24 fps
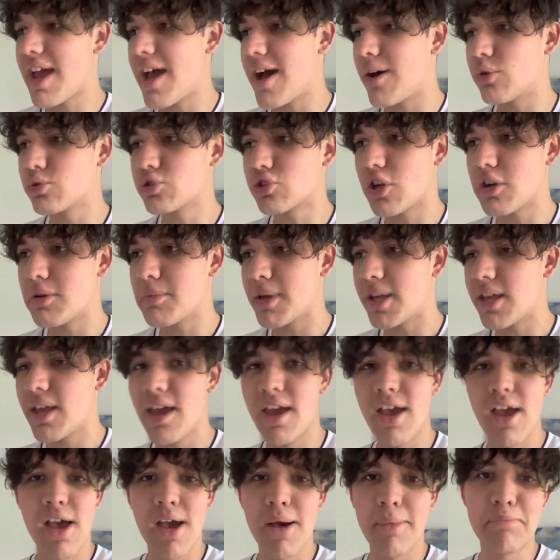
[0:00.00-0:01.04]
I was going to be
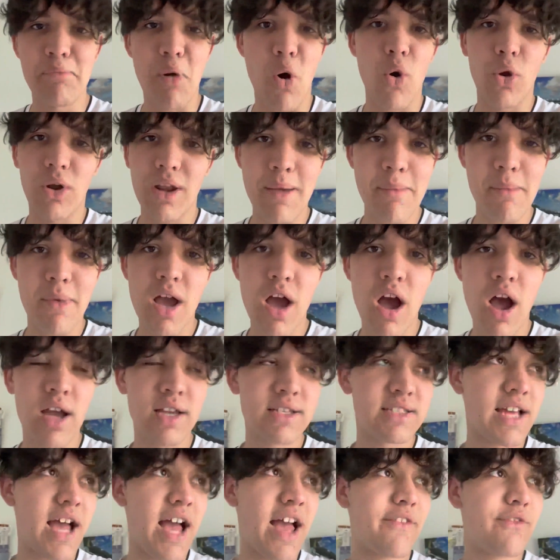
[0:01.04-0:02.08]
bawling my
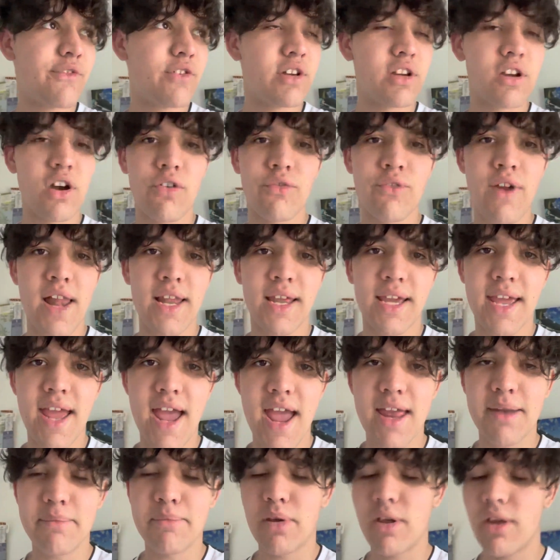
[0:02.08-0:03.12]
eyes out if we'd have got
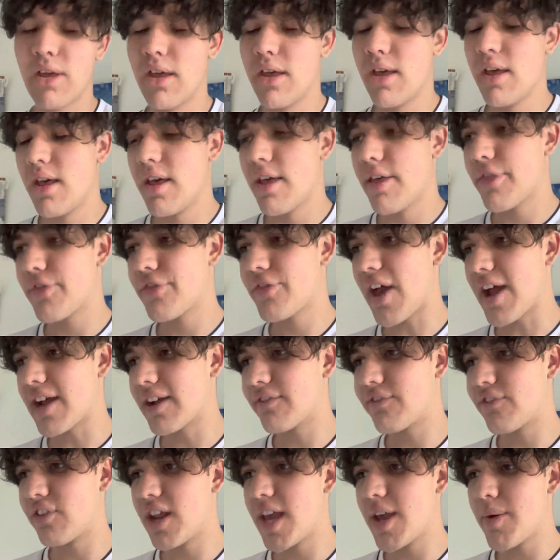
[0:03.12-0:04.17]
relegated, but
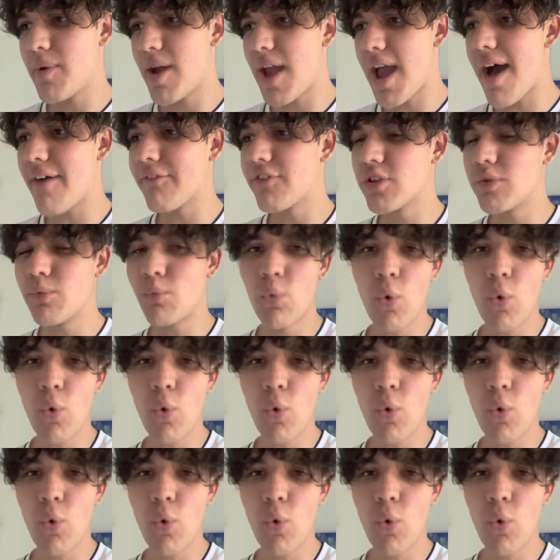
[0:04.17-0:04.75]
thankfully we haven't.